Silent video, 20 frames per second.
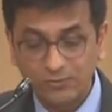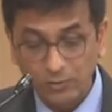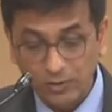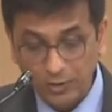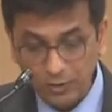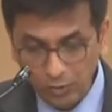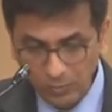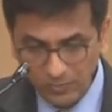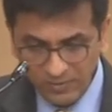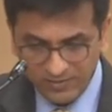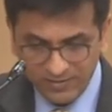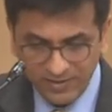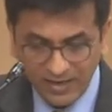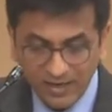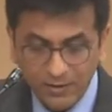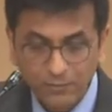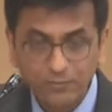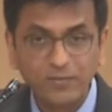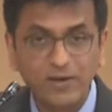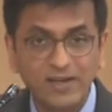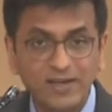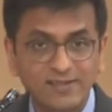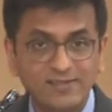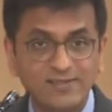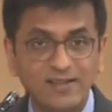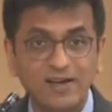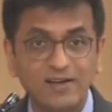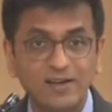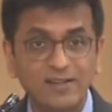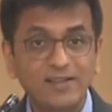for the human
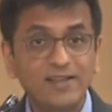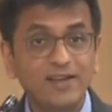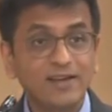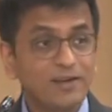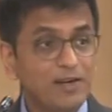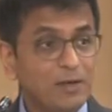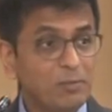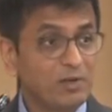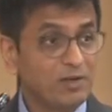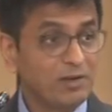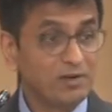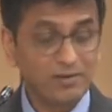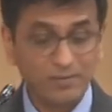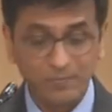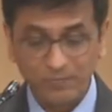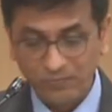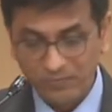sacrifice under the agreement.